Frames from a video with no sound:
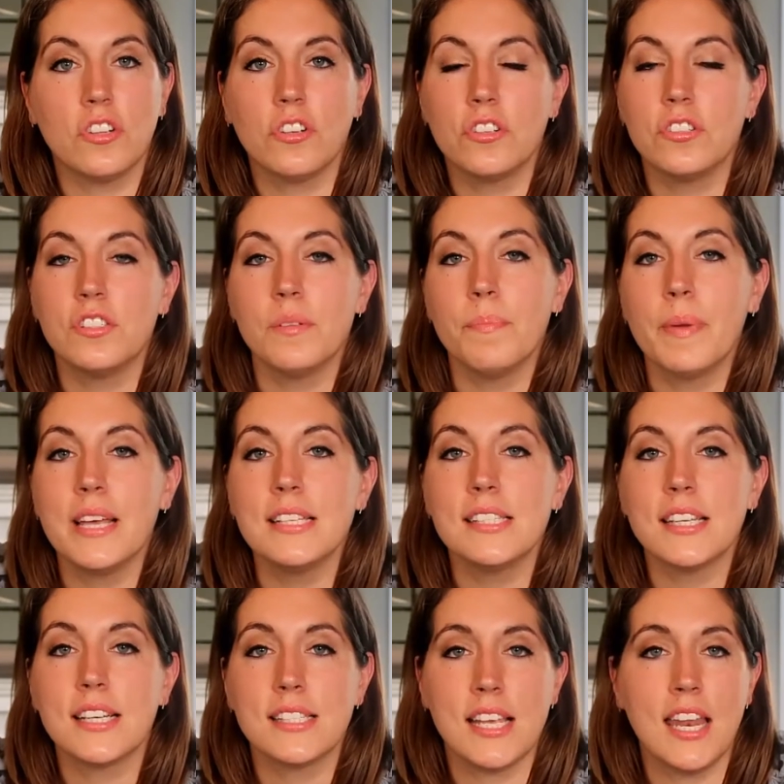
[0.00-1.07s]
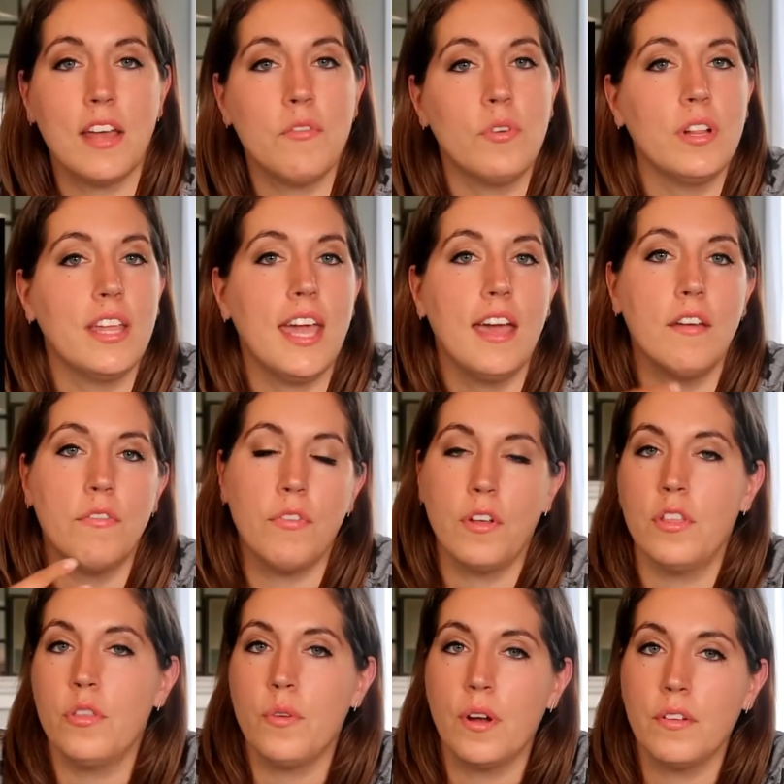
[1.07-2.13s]
to learn some basics. And I really had
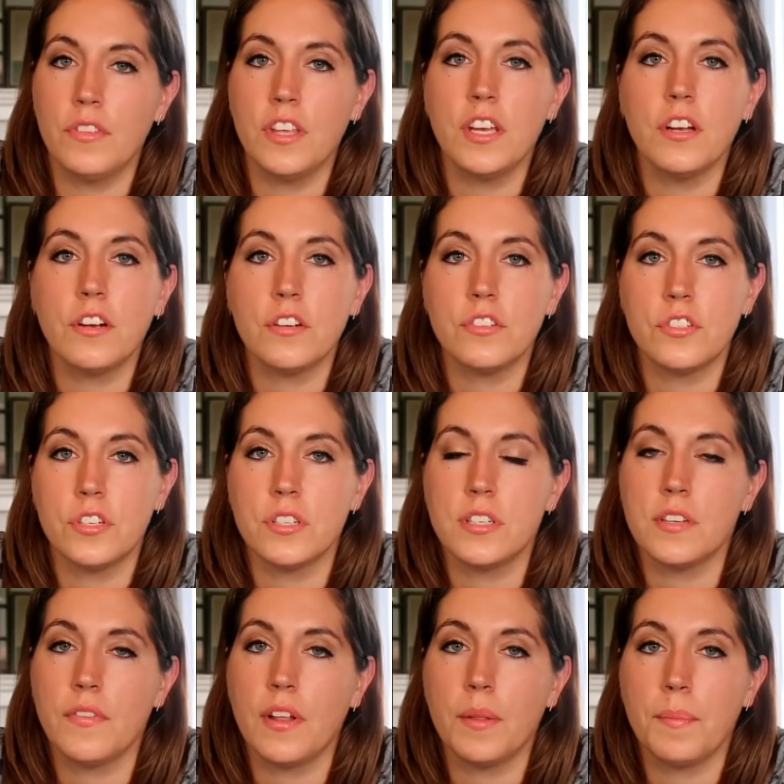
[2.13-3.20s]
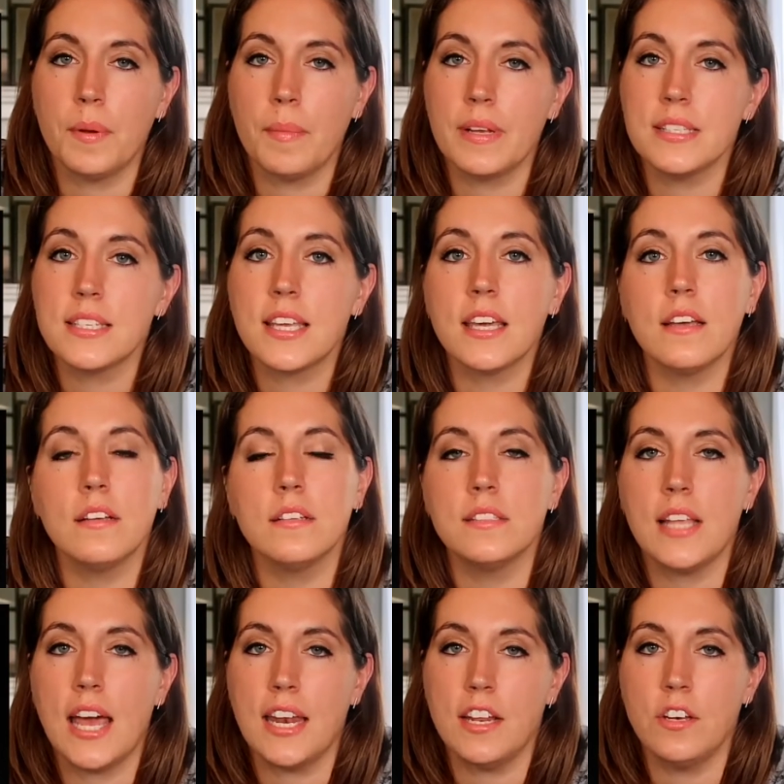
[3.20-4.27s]
fun throughout the years just developing my
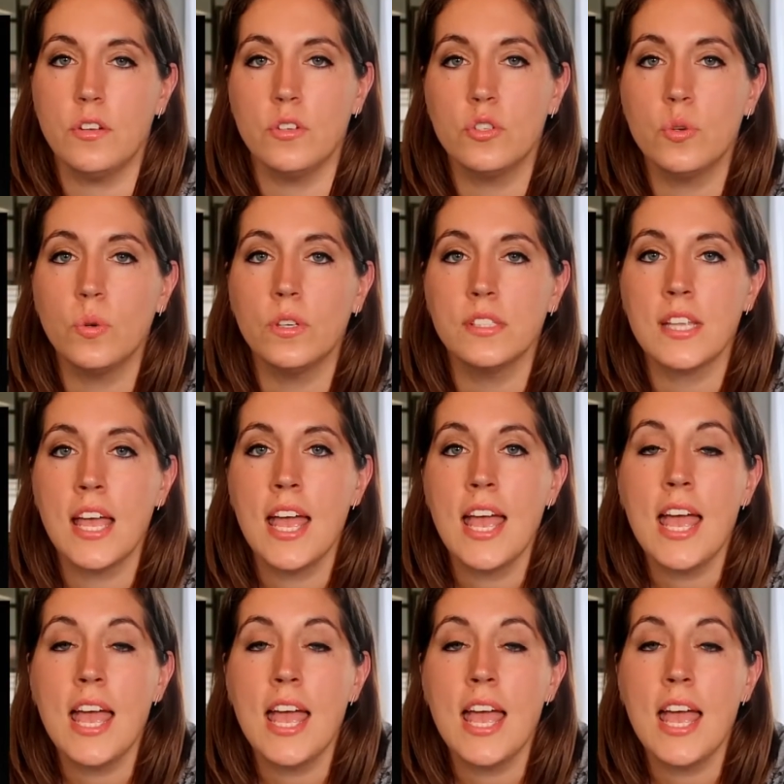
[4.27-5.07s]
skills, adding new tools.